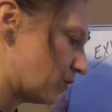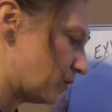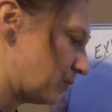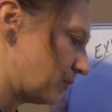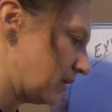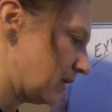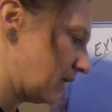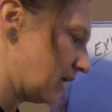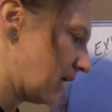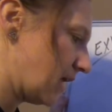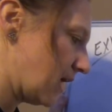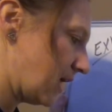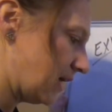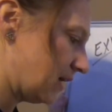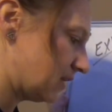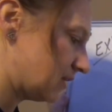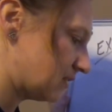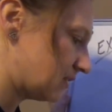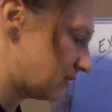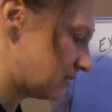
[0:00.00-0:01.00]
would be
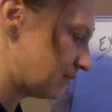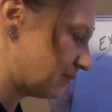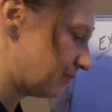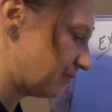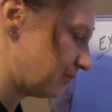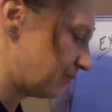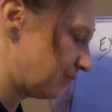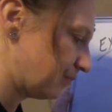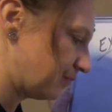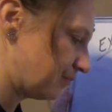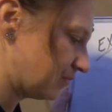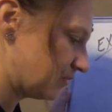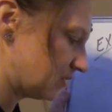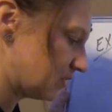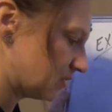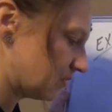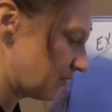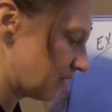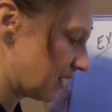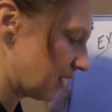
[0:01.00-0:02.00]
8.
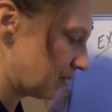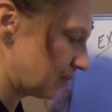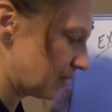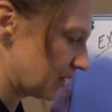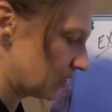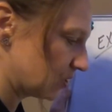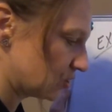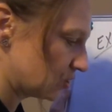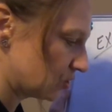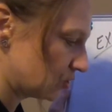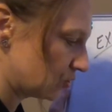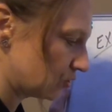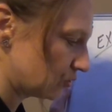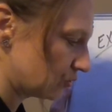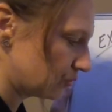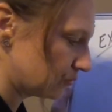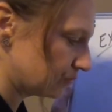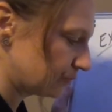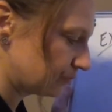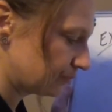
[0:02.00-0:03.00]
Divide by
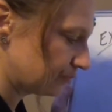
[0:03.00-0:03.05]
2.